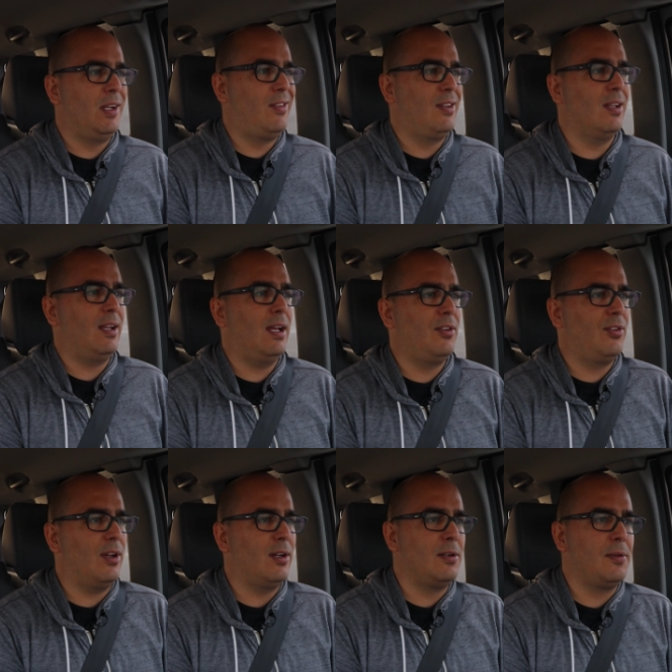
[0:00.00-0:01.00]
but it still has
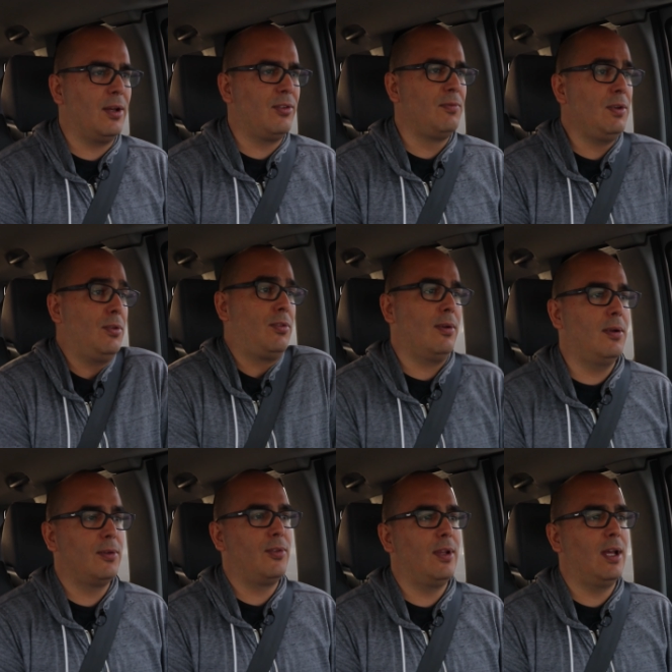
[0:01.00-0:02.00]
100,000 views,
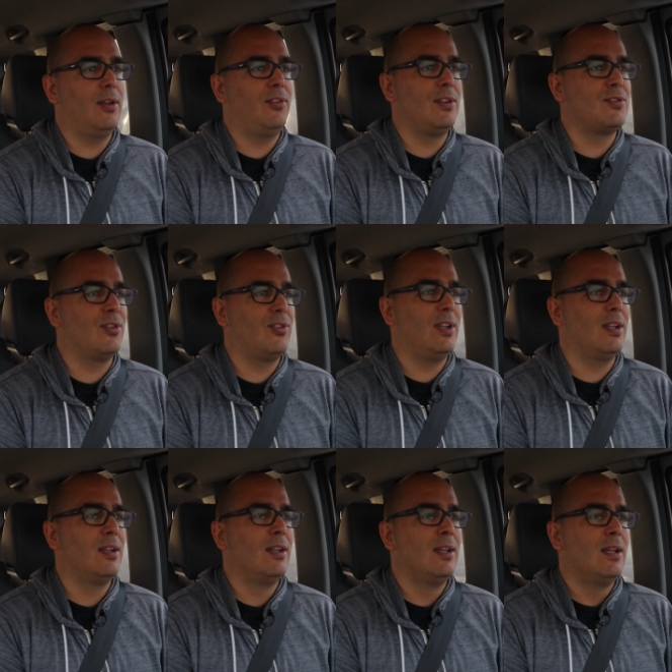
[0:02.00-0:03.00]
so that's
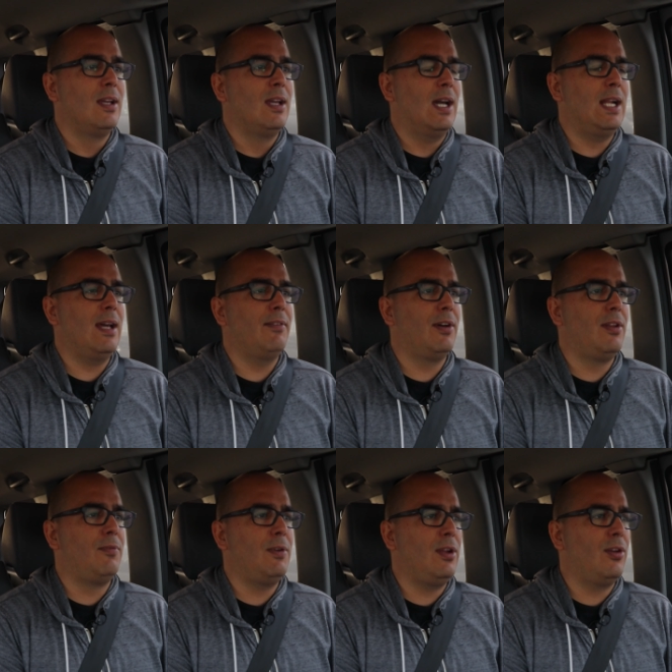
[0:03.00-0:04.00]
interesting. And I have
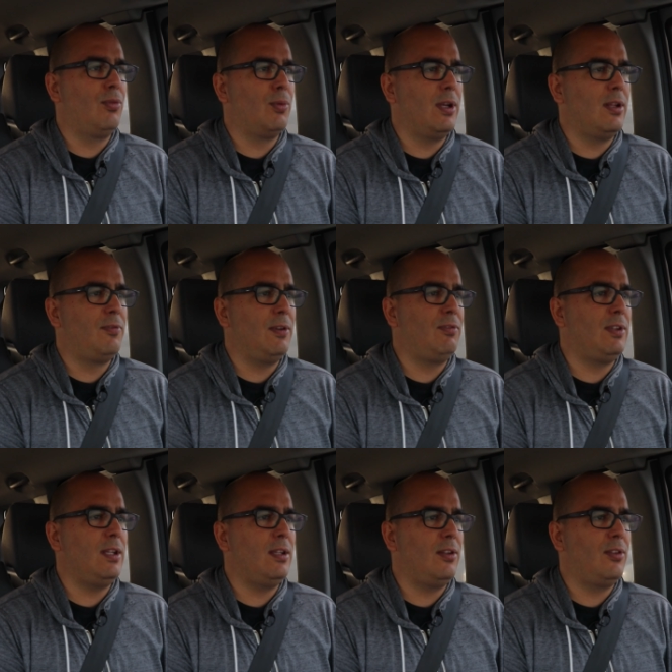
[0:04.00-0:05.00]
other videos with
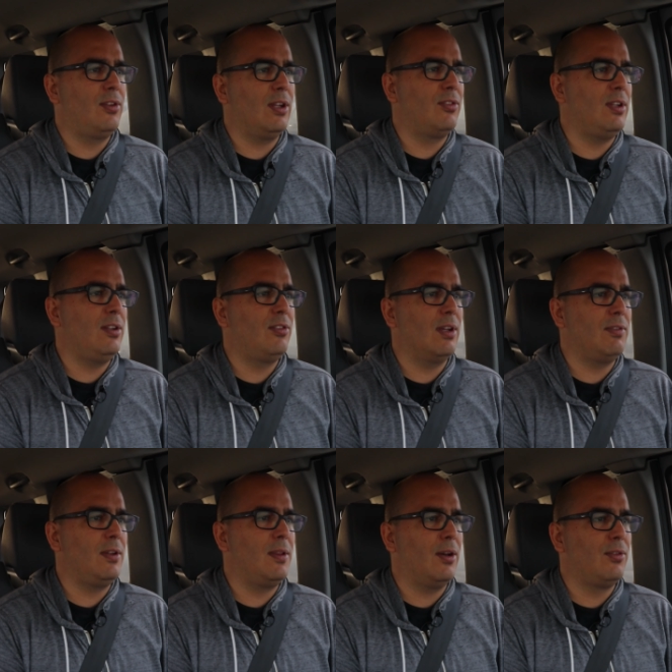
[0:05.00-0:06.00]
50, 60,
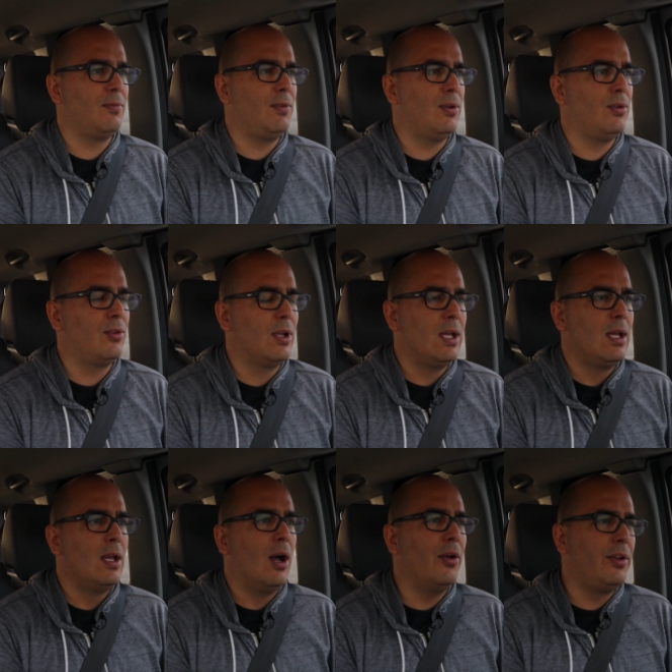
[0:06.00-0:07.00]
70,000 views.
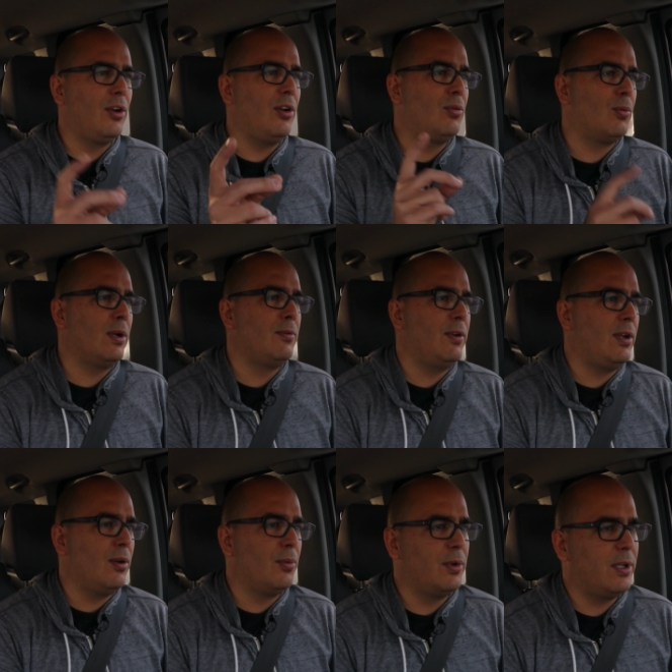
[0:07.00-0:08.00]
Oh, there is one
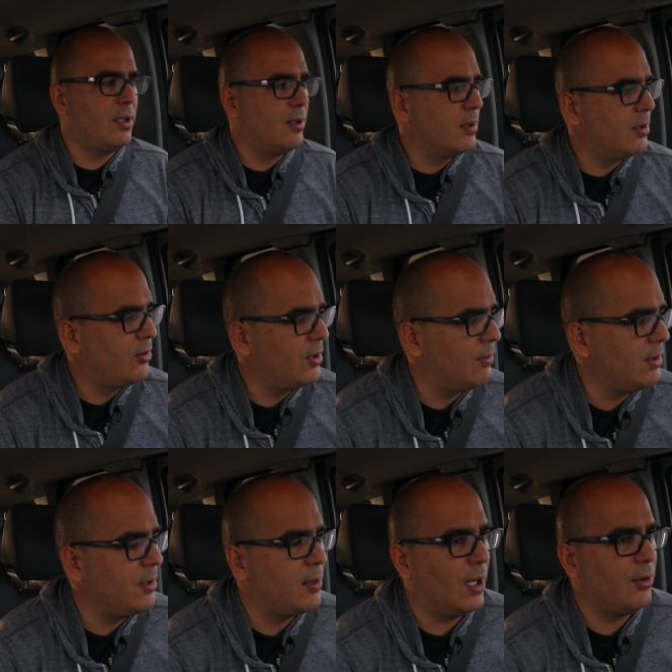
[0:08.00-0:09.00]
video with
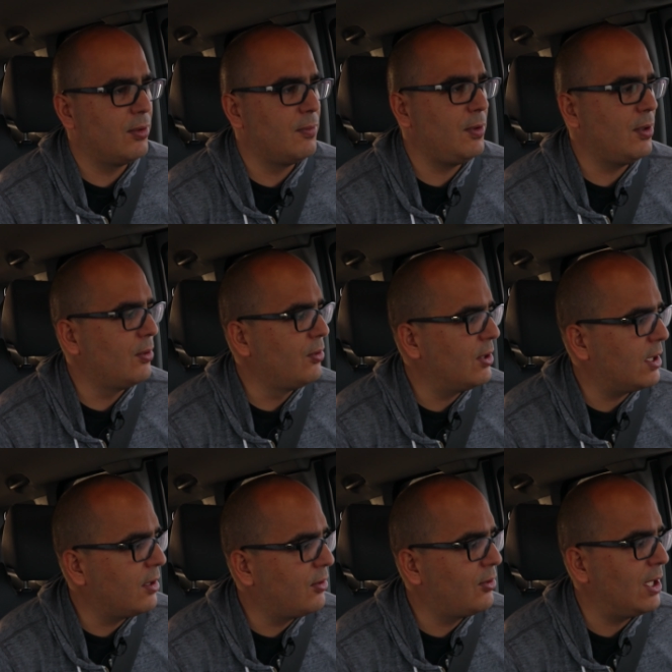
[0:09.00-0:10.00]
70,000 views
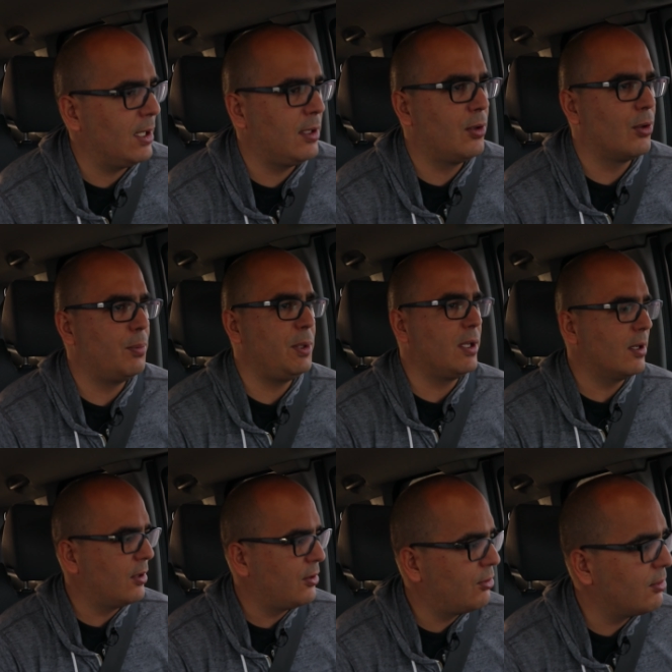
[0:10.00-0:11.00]
that is technical
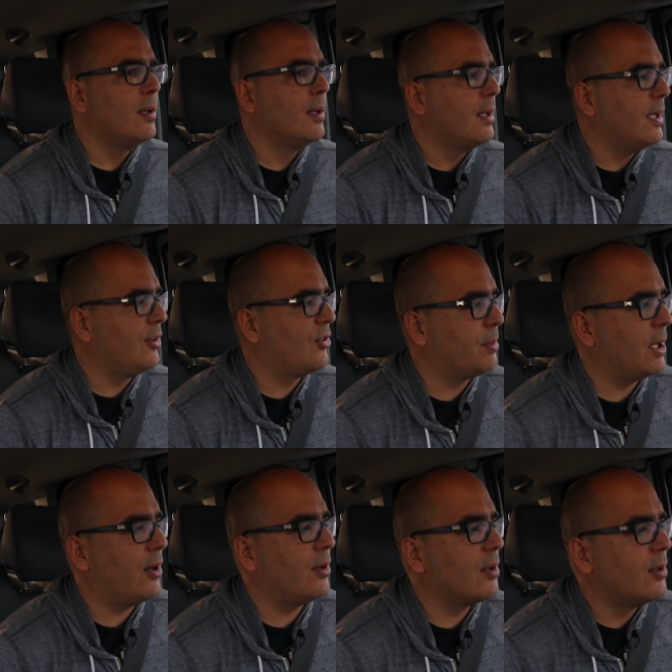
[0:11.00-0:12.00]
because it's
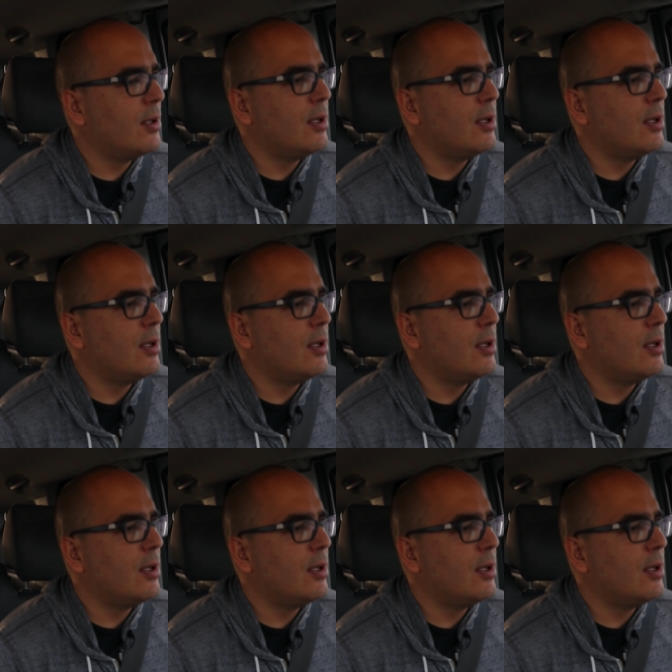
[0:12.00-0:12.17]
about